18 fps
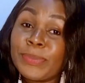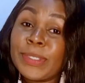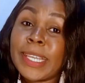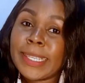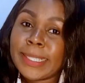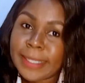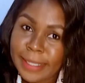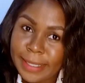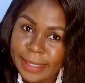
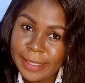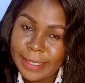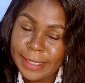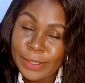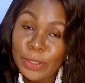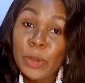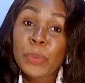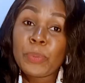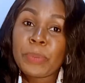Yes,
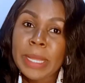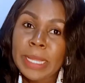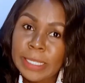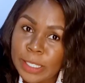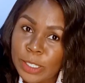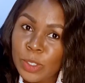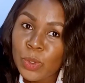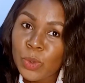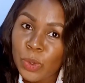don't pass
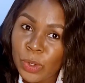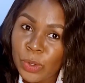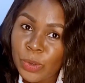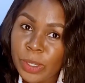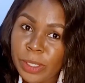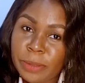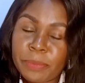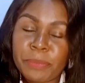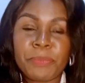the
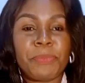200.